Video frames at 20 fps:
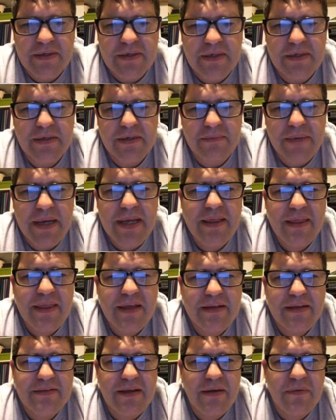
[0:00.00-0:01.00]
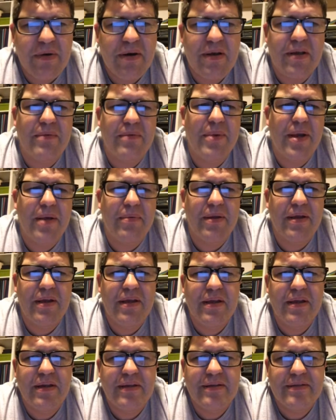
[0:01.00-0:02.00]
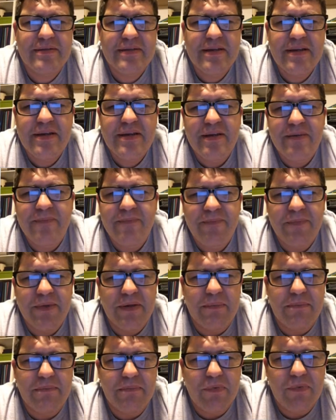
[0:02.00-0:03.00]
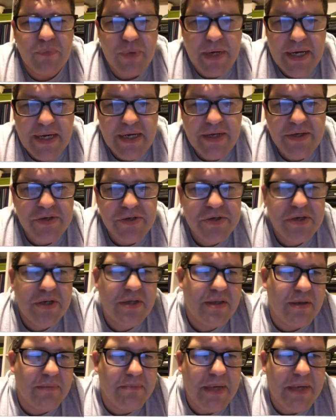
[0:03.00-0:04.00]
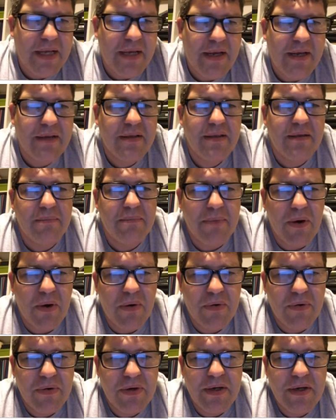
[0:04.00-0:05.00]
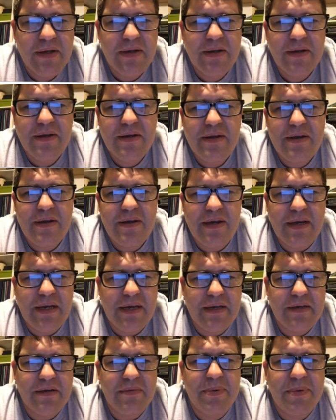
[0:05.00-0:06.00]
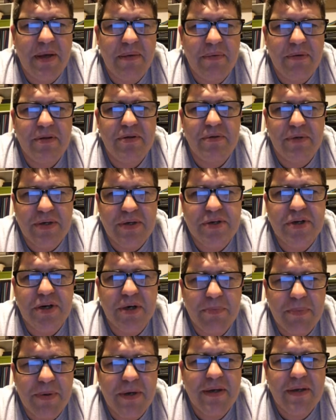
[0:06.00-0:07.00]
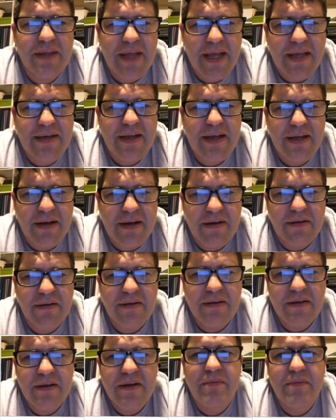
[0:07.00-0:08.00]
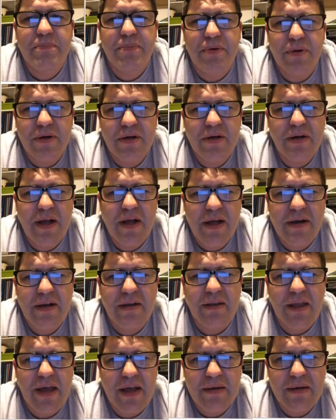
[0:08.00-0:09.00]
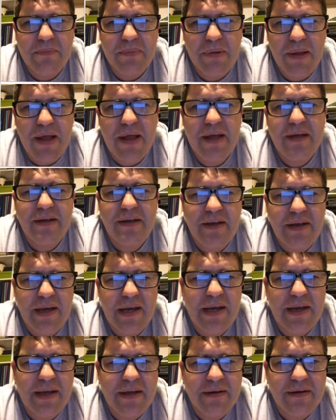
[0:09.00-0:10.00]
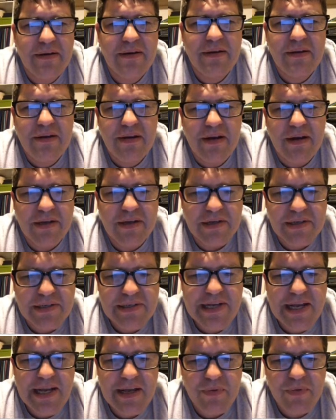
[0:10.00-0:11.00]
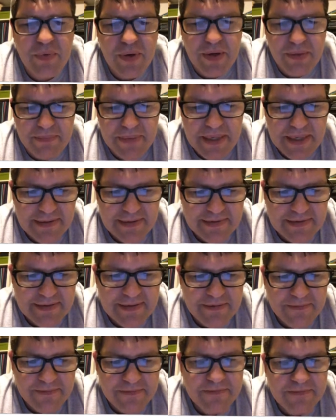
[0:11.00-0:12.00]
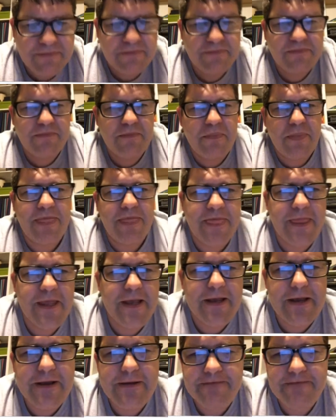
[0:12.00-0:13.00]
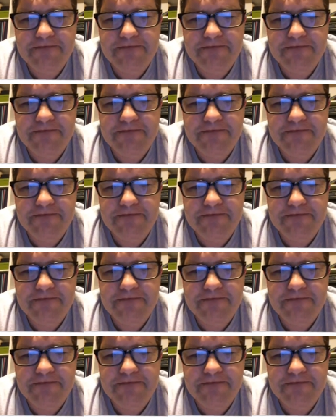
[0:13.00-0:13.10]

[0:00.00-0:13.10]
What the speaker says: The main things I want you to be able to get is the range, the median, the mode, and to be able to interpret that data. Put it on a line plot and understand what it means. Okay?